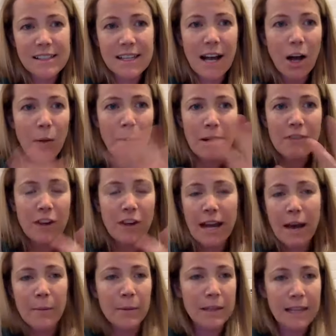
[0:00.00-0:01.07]
It helped my friend
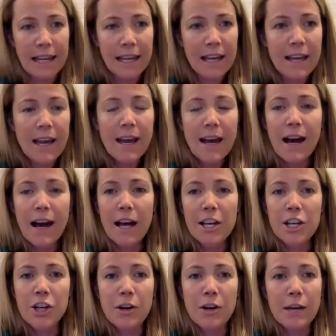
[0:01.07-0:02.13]
Emily, uh,
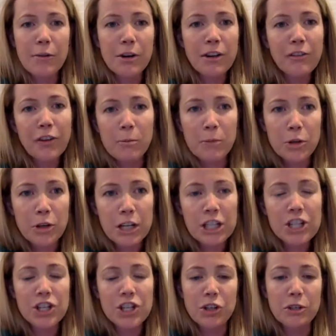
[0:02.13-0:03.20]
you know, get rid of her mood
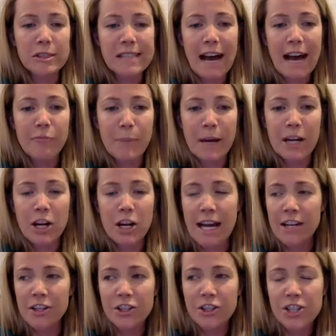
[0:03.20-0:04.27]
issues, have better
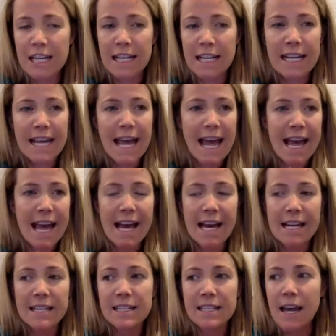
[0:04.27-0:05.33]
energy,
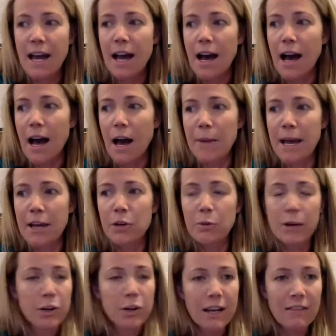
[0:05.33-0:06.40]
and um, and
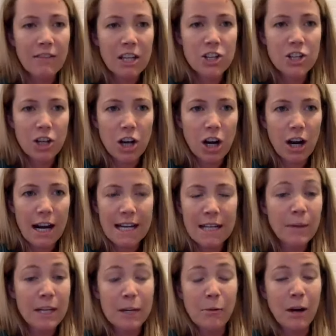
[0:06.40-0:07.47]
quit craving sugar.
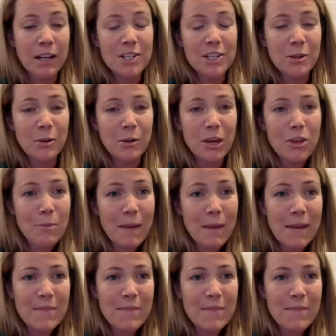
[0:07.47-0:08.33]
Anybody want to do it with me?